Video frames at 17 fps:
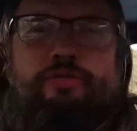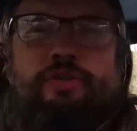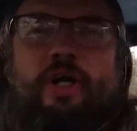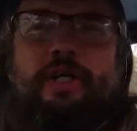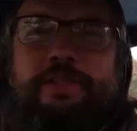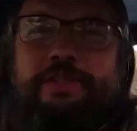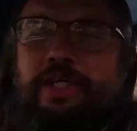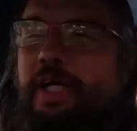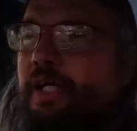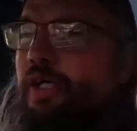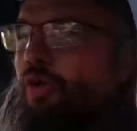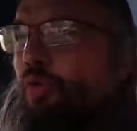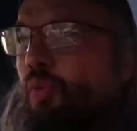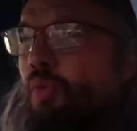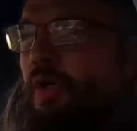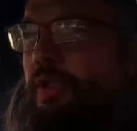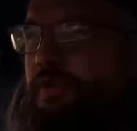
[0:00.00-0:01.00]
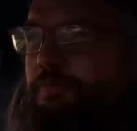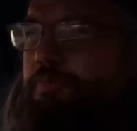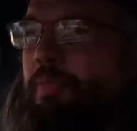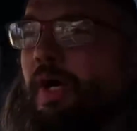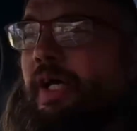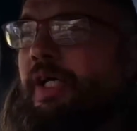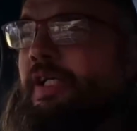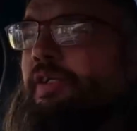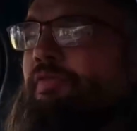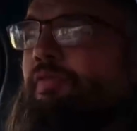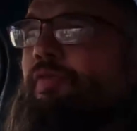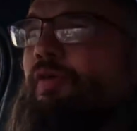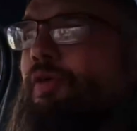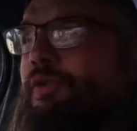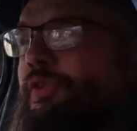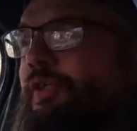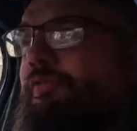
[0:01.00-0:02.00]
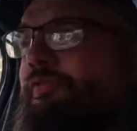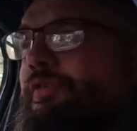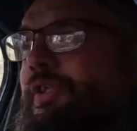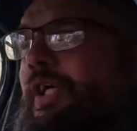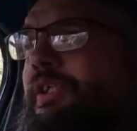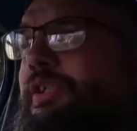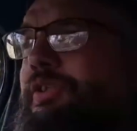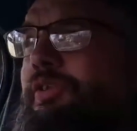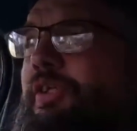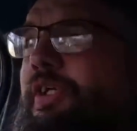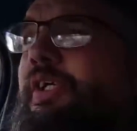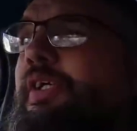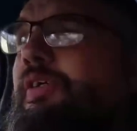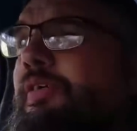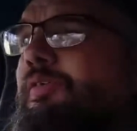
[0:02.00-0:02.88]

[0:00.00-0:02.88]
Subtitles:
a right angle was back in the 14th century.